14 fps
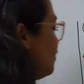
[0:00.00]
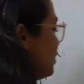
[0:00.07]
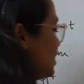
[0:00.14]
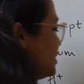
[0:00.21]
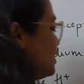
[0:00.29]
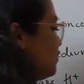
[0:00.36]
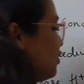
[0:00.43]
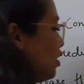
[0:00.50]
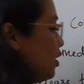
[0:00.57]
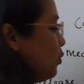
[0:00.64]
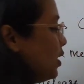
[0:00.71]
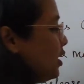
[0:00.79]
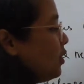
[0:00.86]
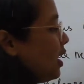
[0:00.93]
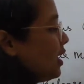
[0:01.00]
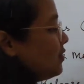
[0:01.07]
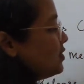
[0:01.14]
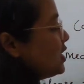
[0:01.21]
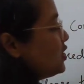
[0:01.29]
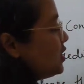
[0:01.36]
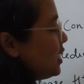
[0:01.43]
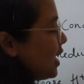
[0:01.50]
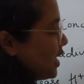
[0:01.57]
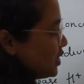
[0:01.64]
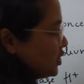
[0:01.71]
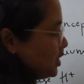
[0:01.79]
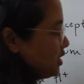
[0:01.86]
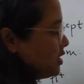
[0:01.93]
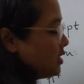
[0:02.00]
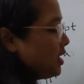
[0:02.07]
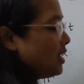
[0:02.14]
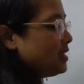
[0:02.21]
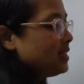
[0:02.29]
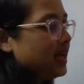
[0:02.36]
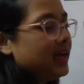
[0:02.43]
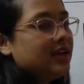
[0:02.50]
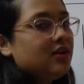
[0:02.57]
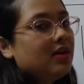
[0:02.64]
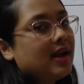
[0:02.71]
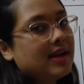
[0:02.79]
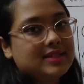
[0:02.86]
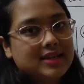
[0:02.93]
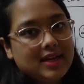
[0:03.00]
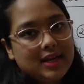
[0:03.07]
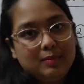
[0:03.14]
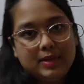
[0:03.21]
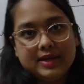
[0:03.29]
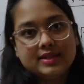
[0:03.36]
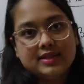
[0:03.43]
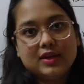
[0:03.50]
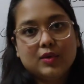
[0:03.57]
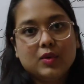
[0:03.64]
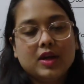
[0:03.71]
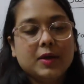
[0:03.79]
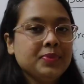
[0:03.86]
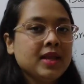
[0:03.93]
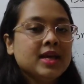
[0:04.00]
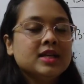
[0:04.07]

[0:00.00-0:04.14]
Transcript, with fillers: first of all when you have such reactions assign your acid and base okay